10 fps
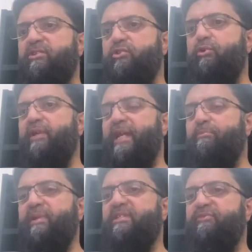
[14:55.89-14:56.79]
joy and
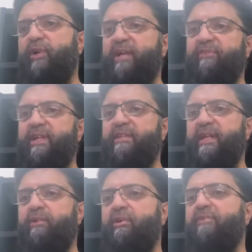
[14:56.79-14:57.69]
bliss forever in the
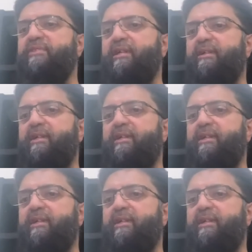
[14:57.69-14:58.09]
hereafter.